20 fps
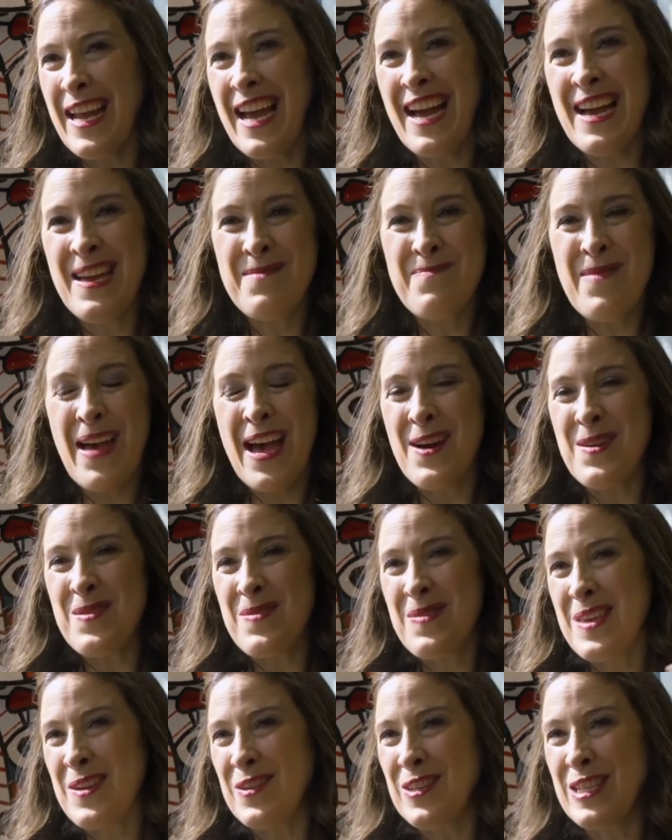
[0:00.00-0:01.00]
I am
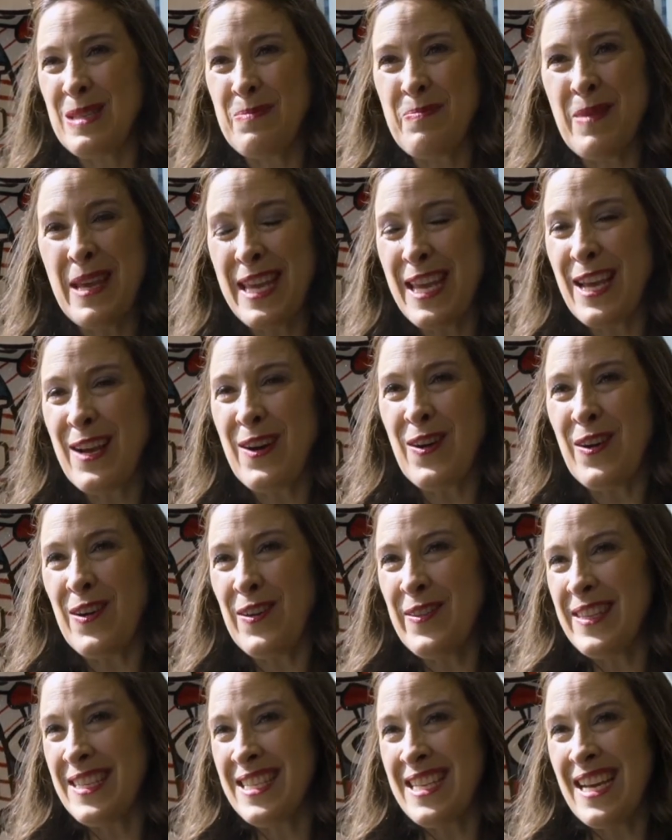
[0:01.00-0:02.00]
out there speaking all
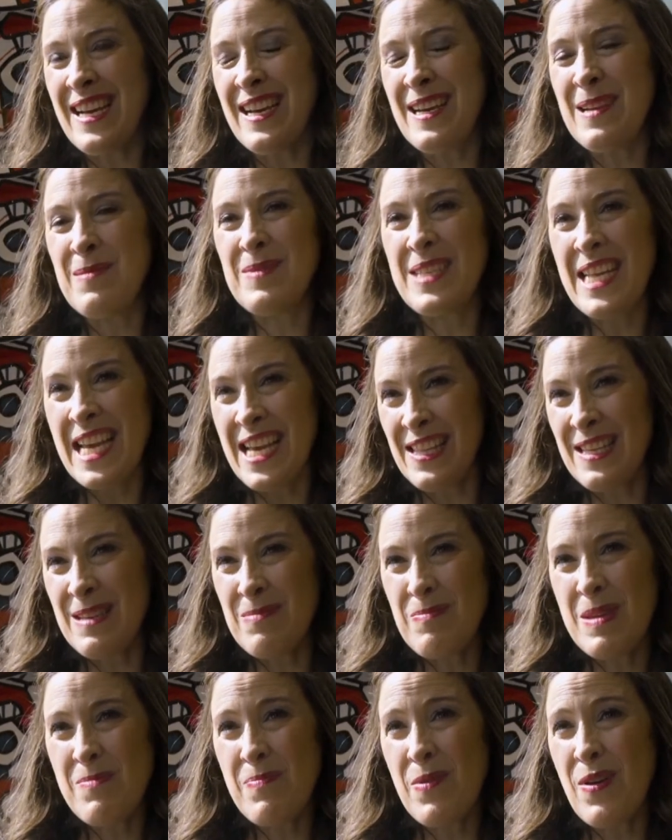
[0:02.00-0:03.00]
the time, telling
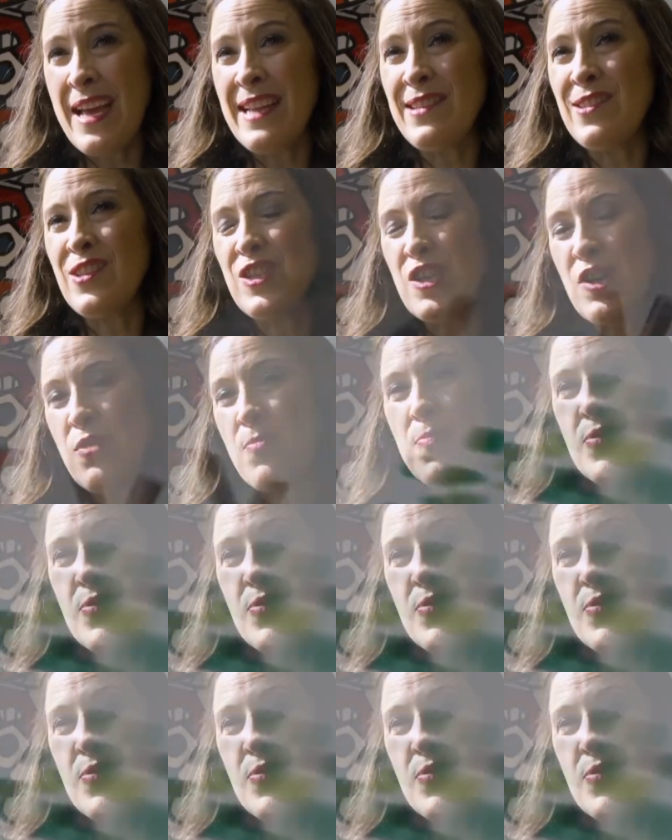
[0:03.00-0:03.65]
people, and so